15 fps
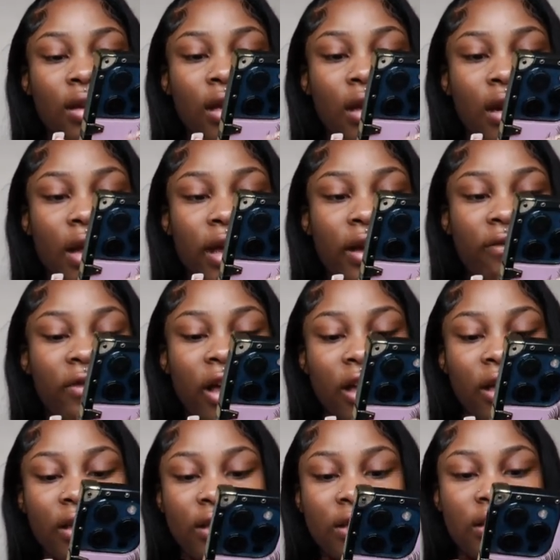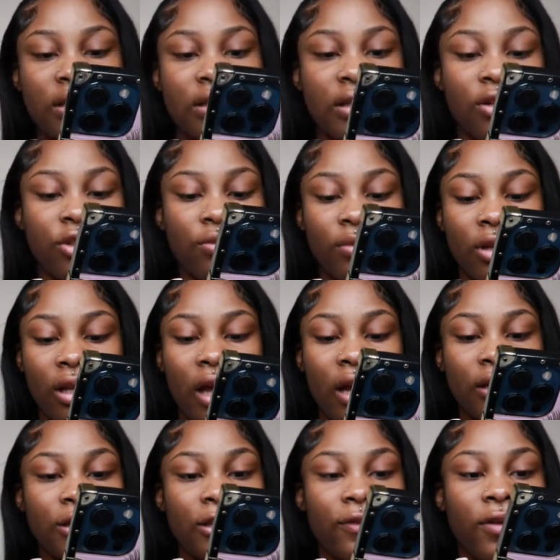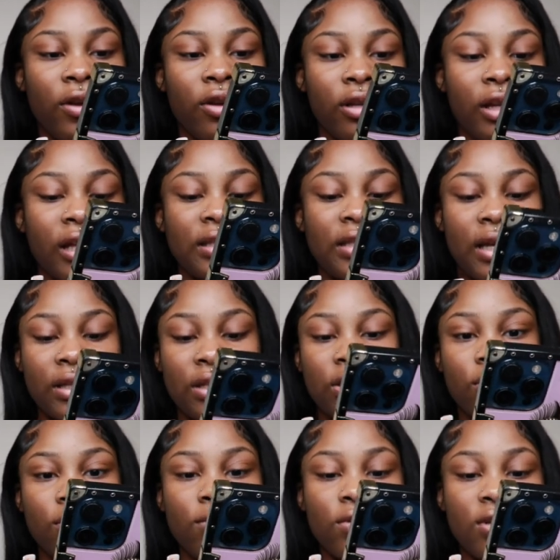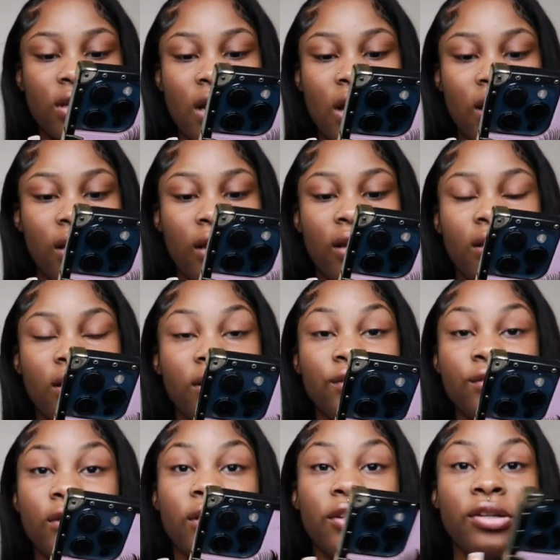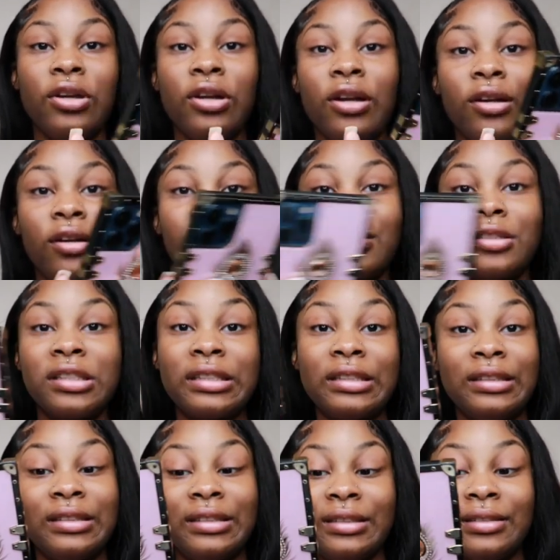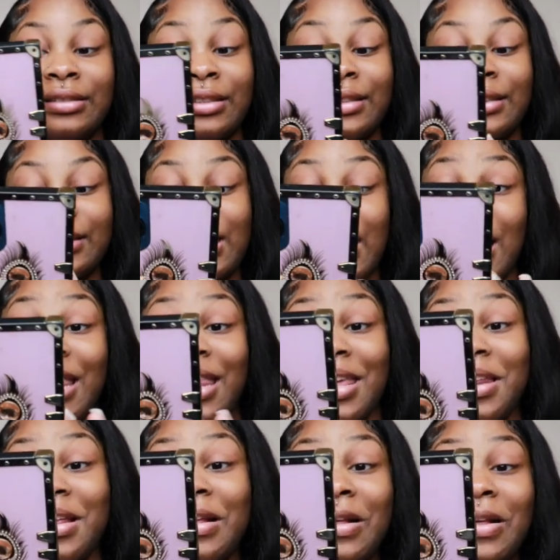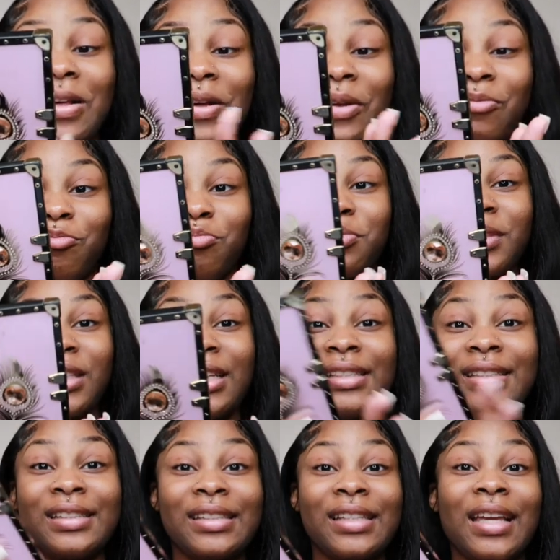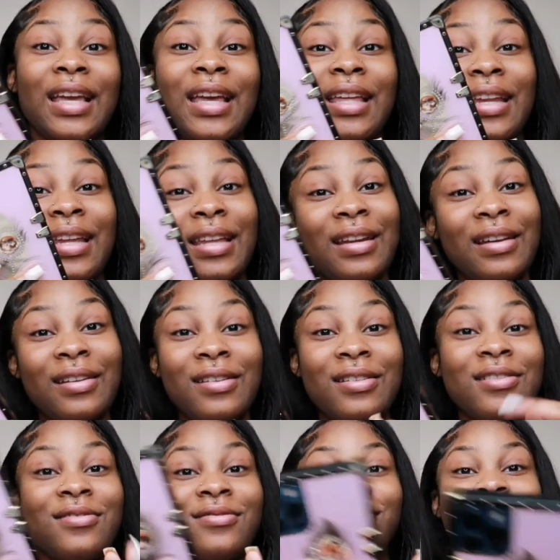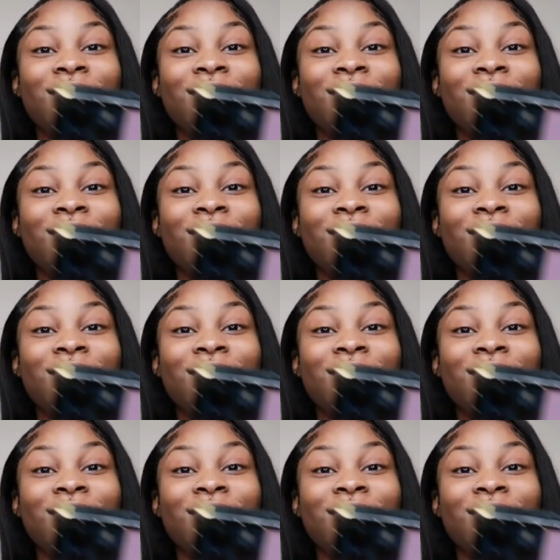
And I have like a lot of stuff on here, like tattoos and all that, because you know your girl tag it up, tag it up.